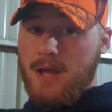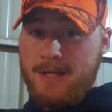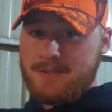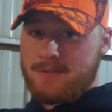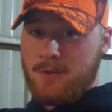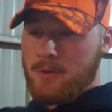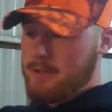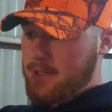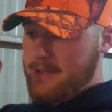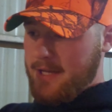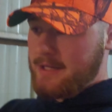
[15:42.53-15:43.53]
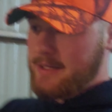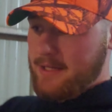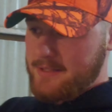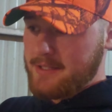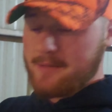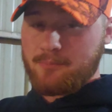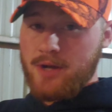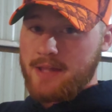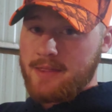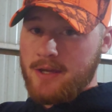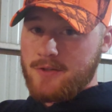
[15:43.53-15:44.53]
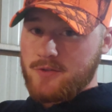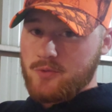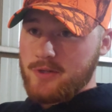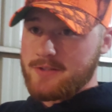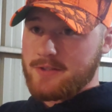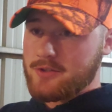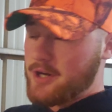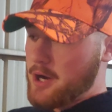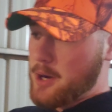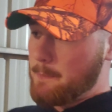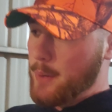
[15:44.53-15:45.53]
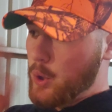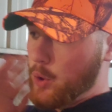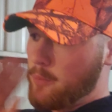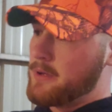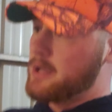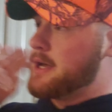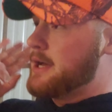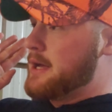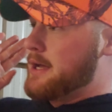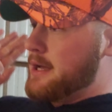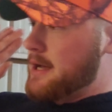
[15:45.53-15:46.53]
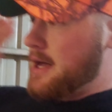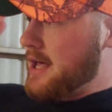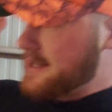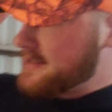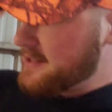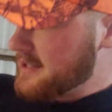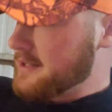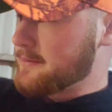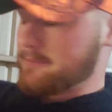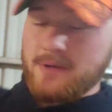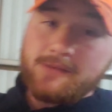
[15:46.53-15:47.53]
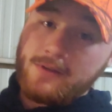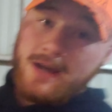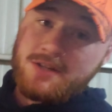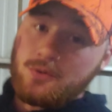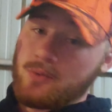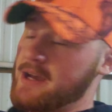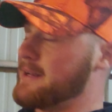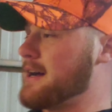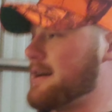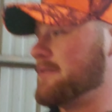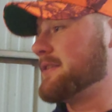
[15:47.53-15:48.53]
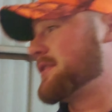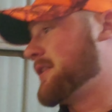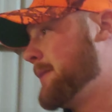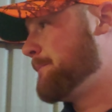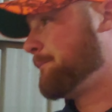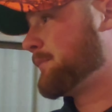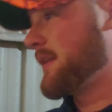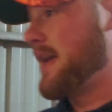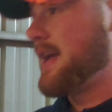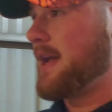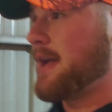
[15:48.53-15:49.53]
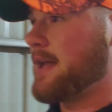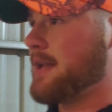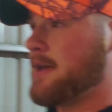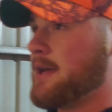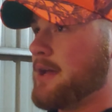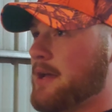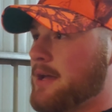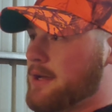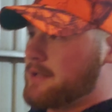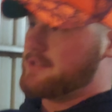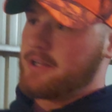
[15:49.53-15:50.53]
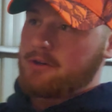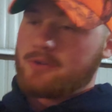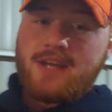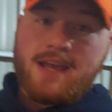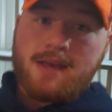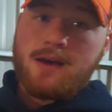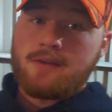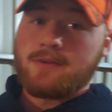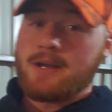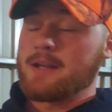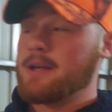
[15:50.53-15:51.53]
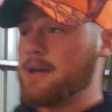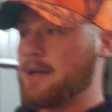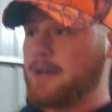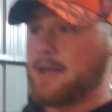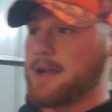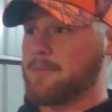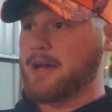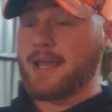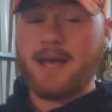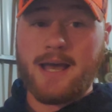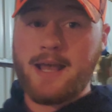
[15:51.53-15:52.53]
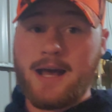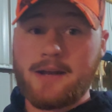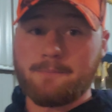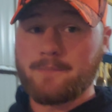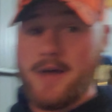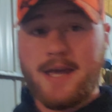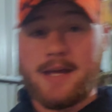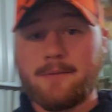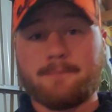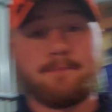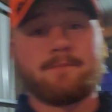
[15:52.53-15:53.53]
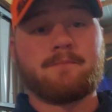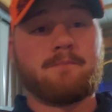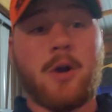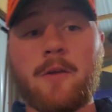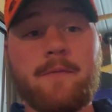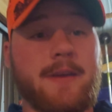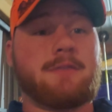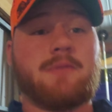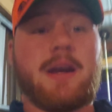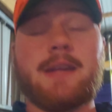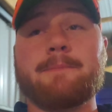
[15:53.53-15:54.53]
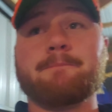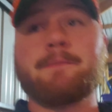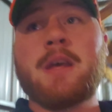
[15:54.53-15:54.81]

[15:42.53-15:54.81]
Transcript: I slowly take a nice deep breath, squeeze the trigger, boom. I see a big flash of white, obviously, and deer go taking off, right? And I'm like, I got him. I hit him. Perfect, right?